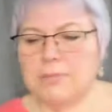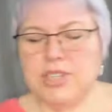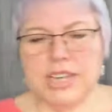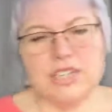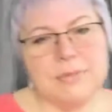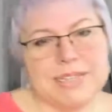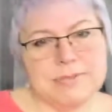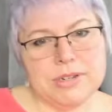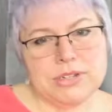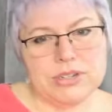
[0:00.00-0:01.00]
changed my
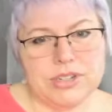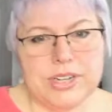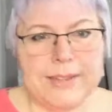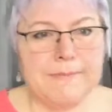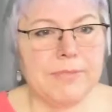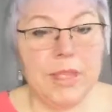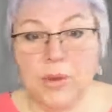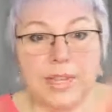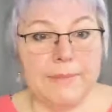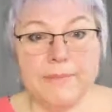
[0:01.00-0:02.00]
spiritual journey
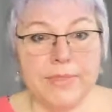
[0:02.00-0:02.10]
totally,